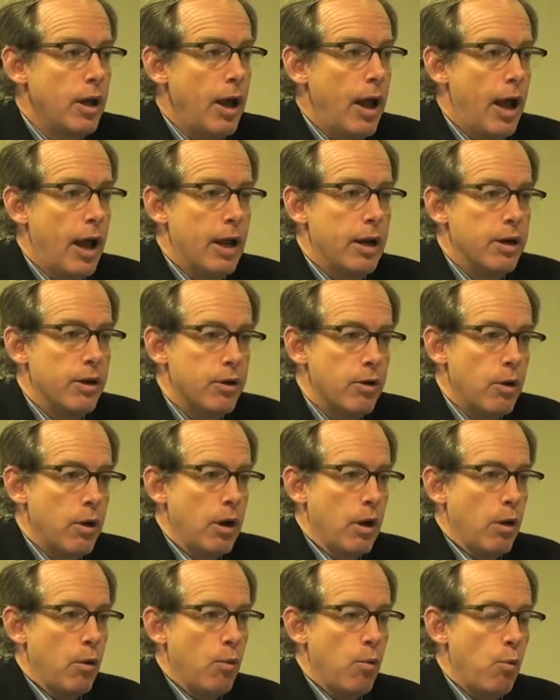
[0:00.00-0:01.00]
And
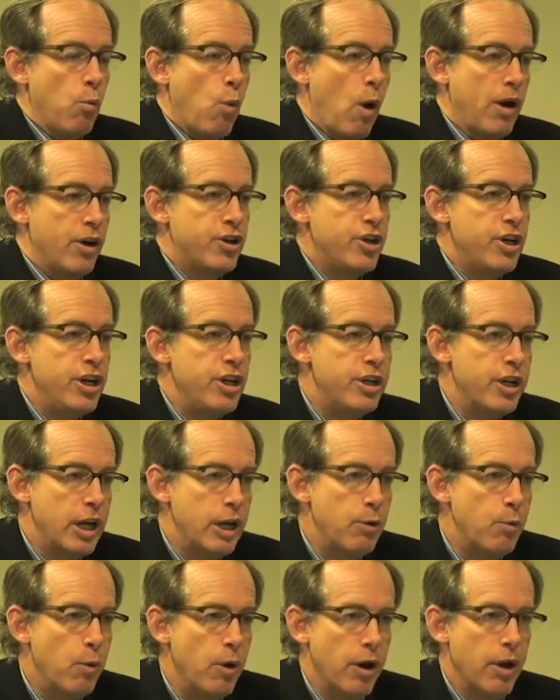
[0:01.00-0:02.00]
what she
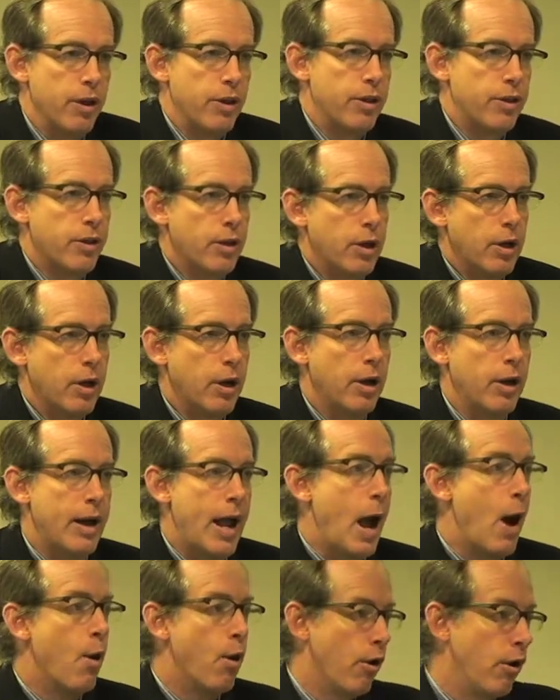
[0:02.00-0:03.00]
did with an
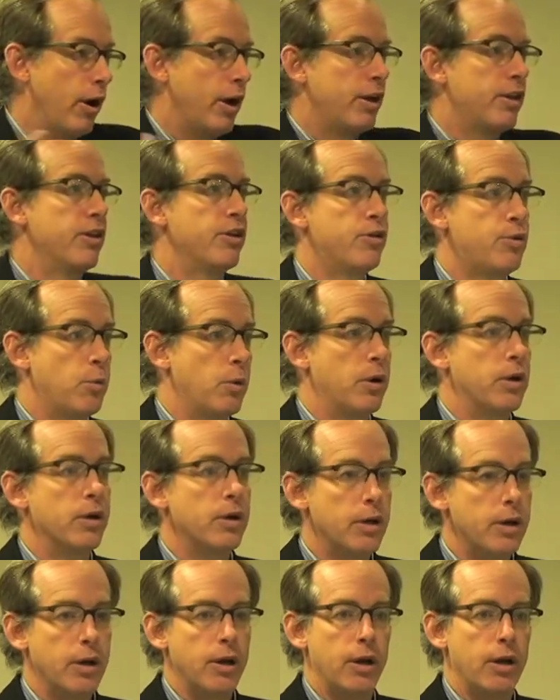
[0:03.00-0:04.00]
hour like this one
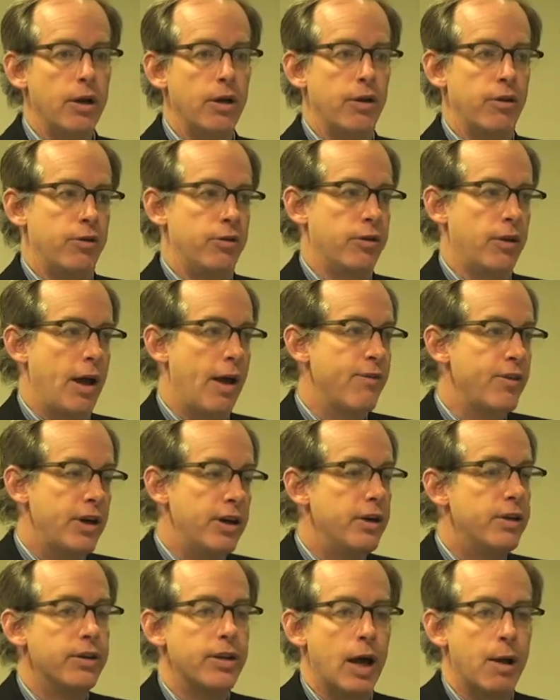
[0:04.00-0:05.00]
is
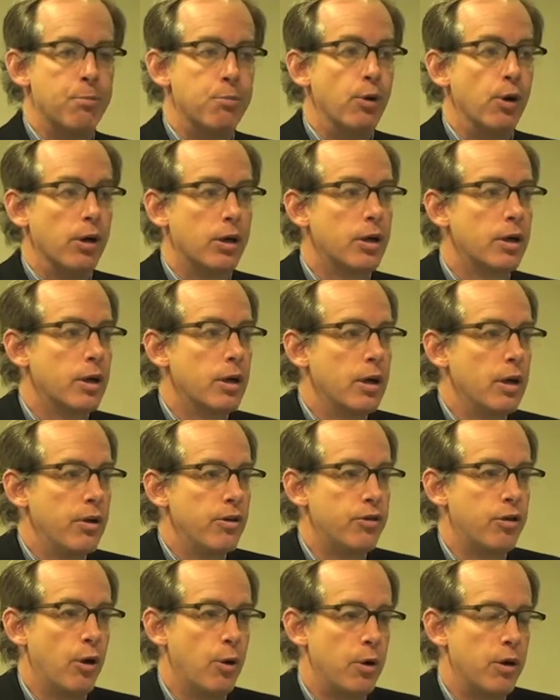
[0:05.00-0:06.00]
evident in that book.
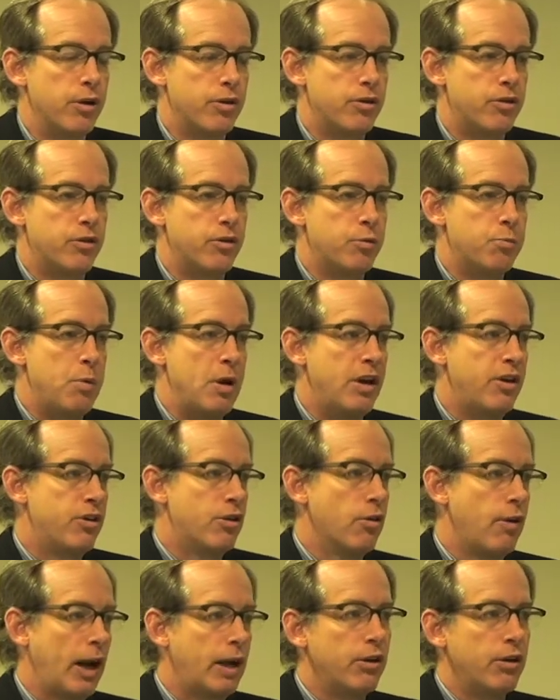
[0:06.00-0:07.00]
So it speaks
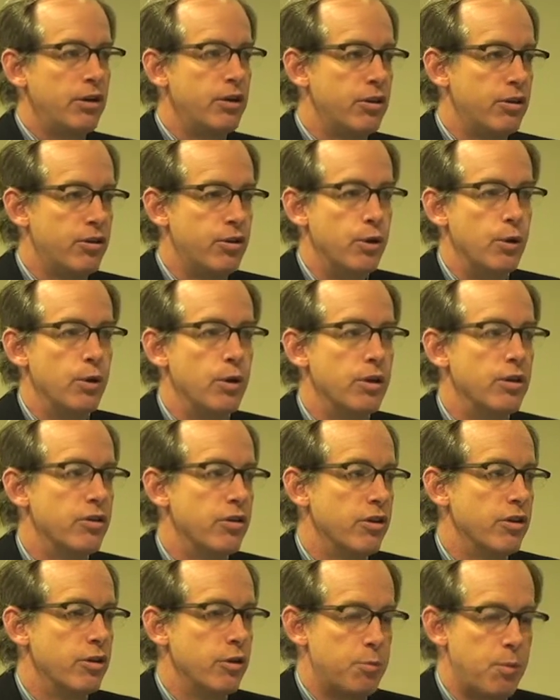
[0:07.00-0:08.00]
directly to students,
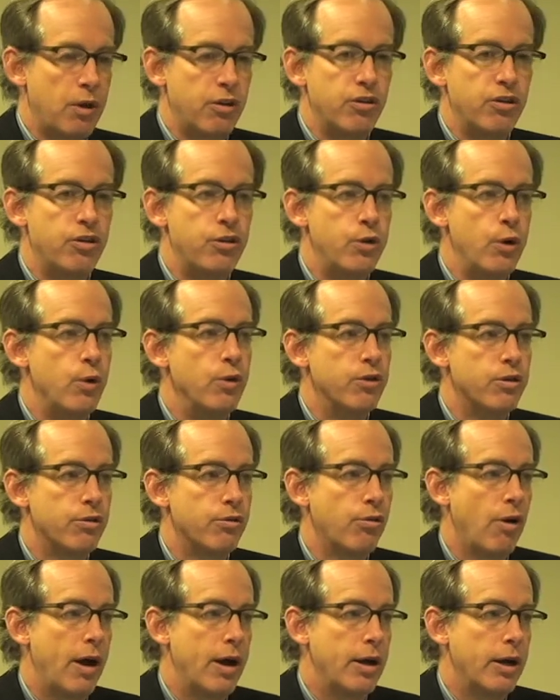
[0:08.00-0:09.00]
and especially students
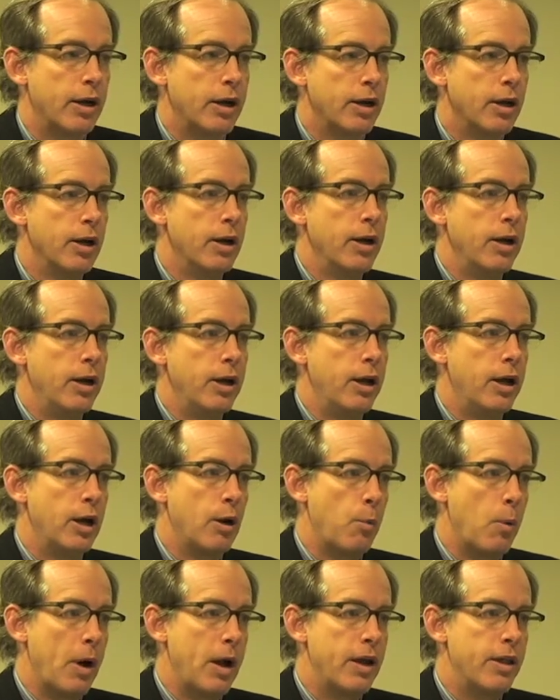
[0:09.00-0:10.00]
of writing, in
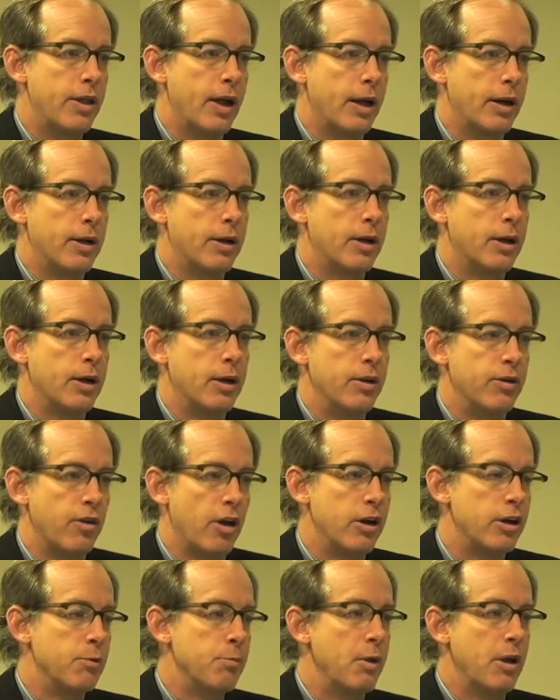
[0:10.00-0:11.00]
a way that is
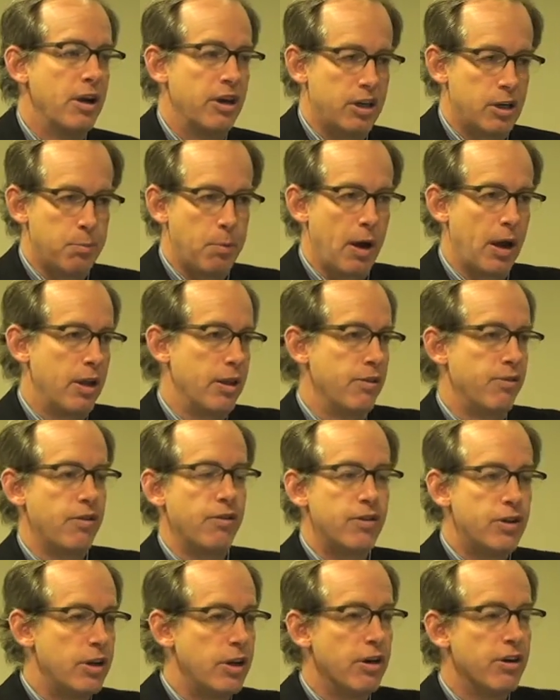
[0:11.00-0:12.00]
undiminished by the
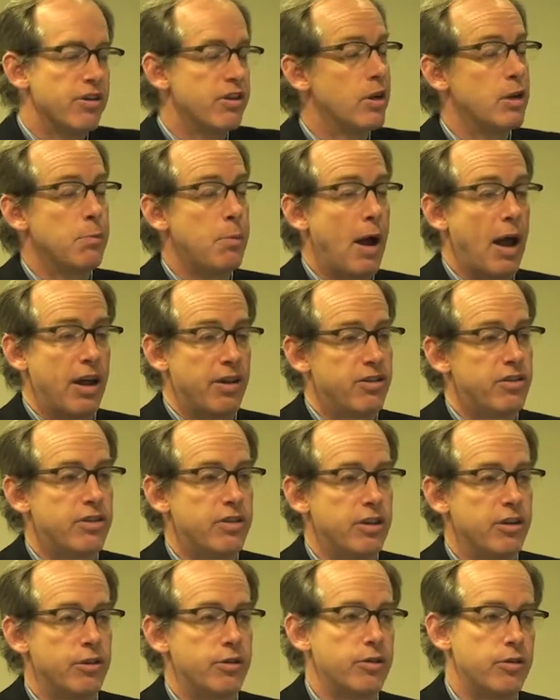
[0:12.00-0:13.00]
50 years that have passed
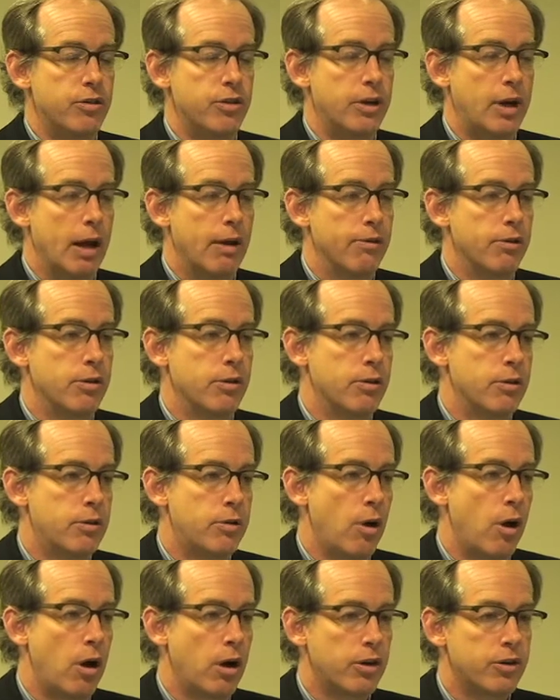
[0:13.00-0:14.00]
since she gave these
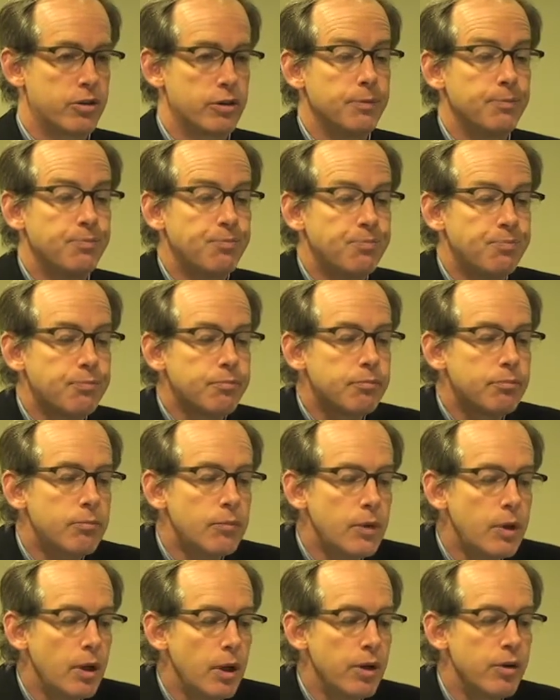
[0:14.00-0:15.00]
talks.
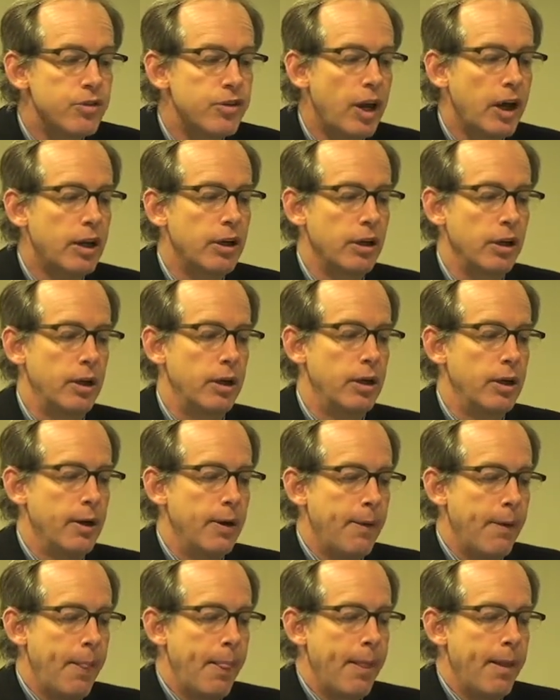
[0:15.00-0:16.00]
Secondly,
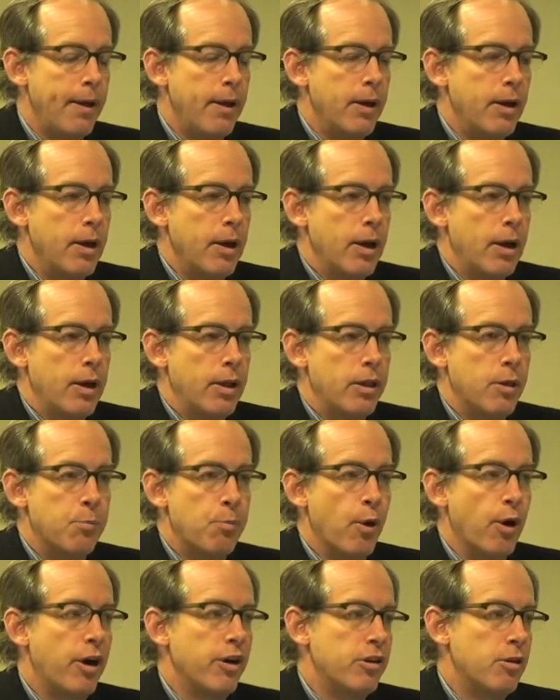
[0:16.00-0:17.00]
the
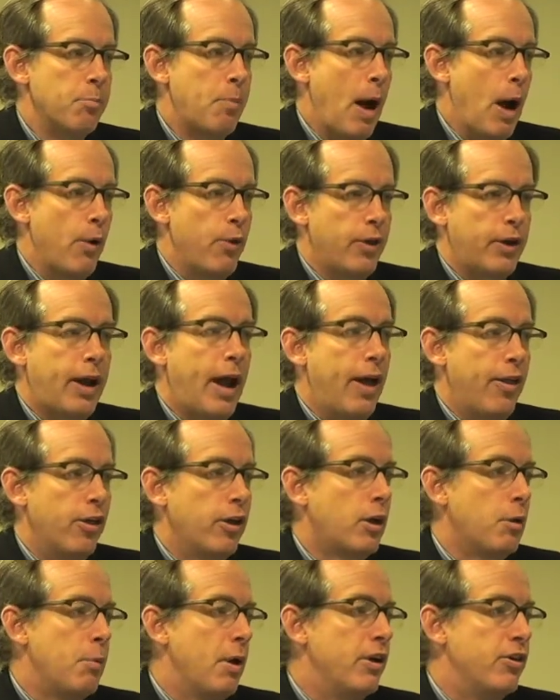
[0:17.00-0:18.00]
book is about the
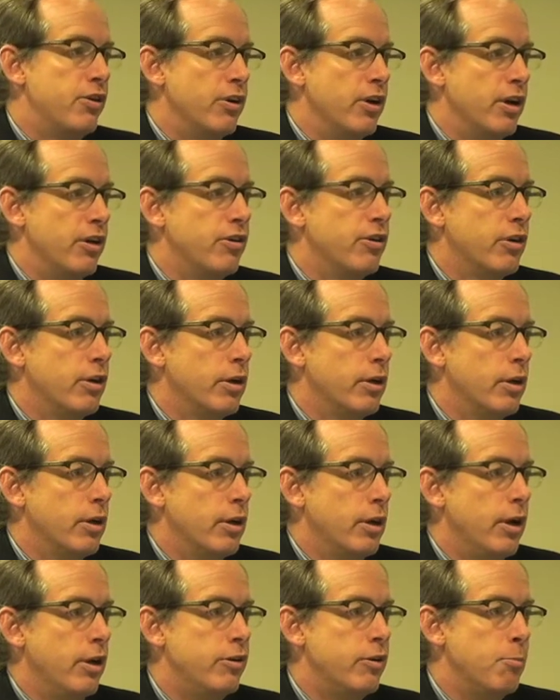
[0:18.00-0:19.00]
Catholic imagination.
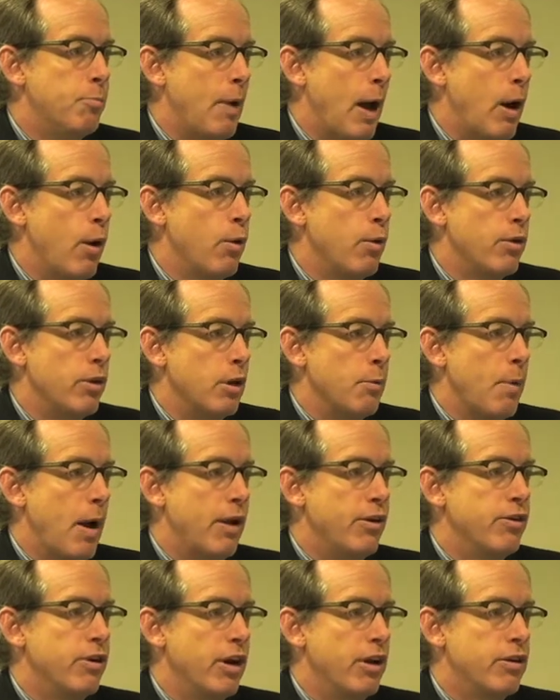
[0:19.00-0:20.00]
It's about the
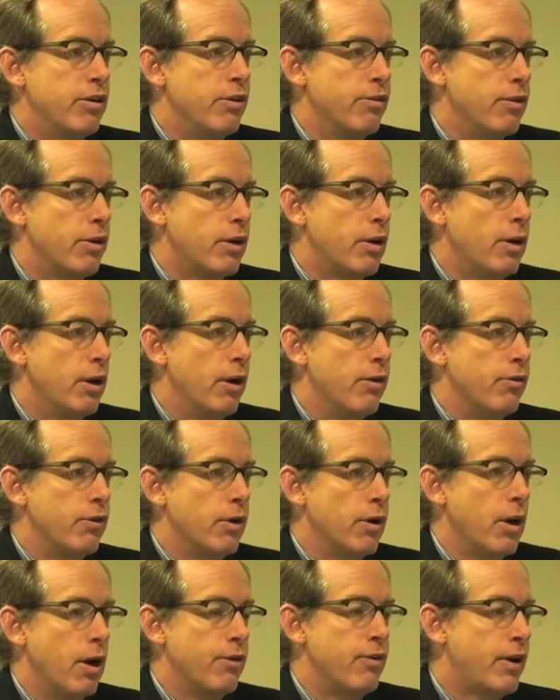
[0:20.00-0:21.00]
imagination of, the, of, a,
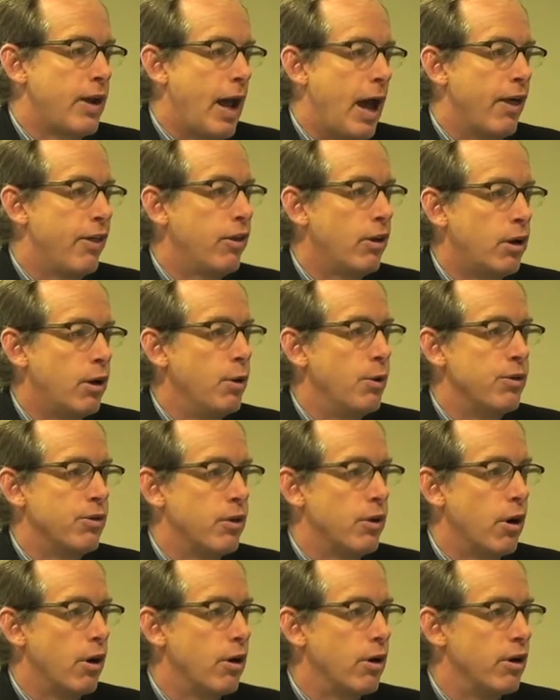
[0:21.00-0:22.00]
of a Catholic who is
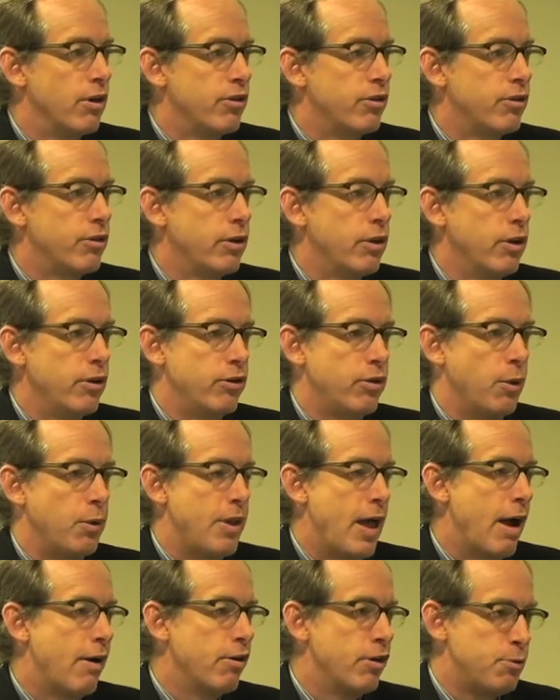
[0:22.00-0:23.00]
an artist. So in
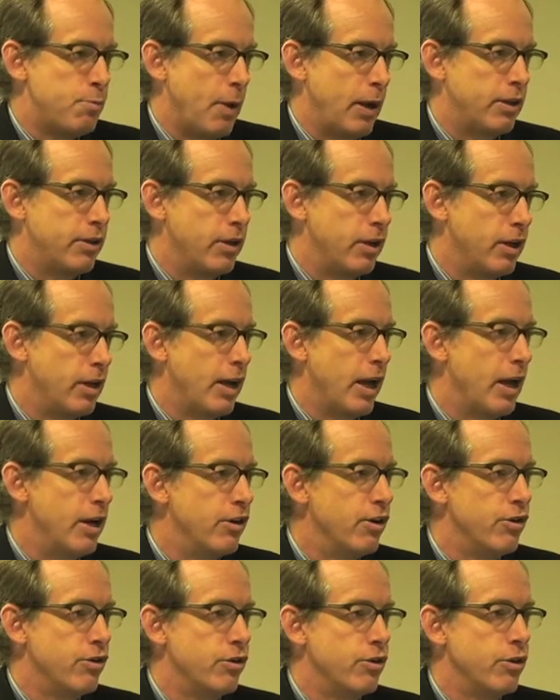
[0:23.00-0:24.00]
that respect, it
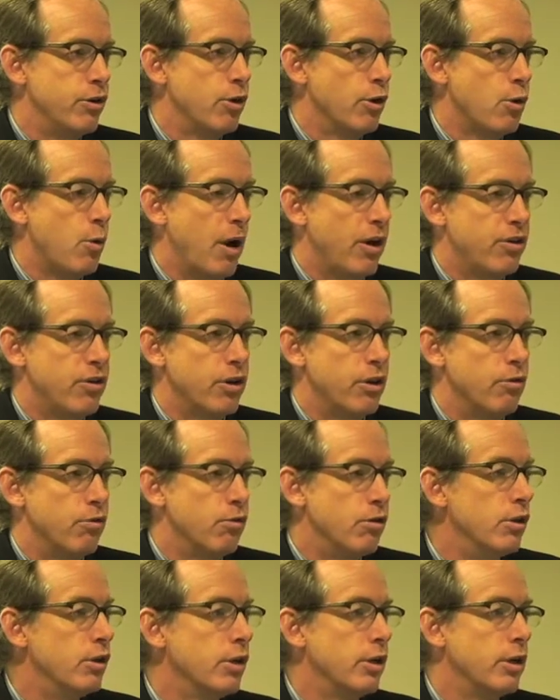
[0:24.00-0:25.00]
engages your question
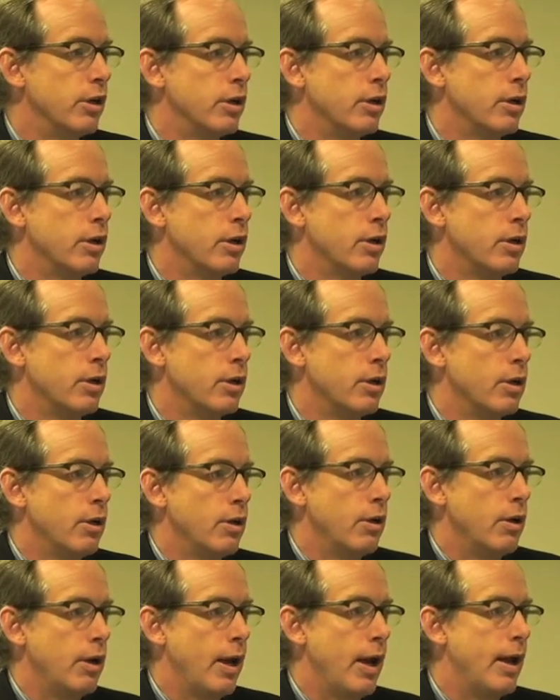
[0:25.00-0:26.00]
really uh,
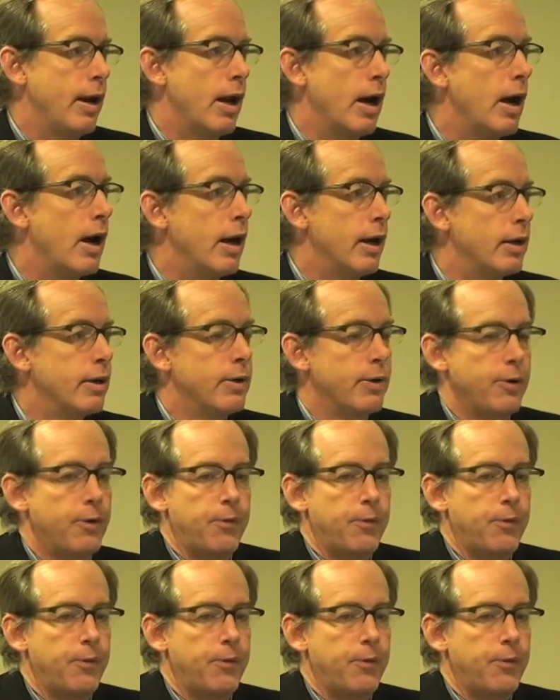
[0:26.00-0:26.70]
head on.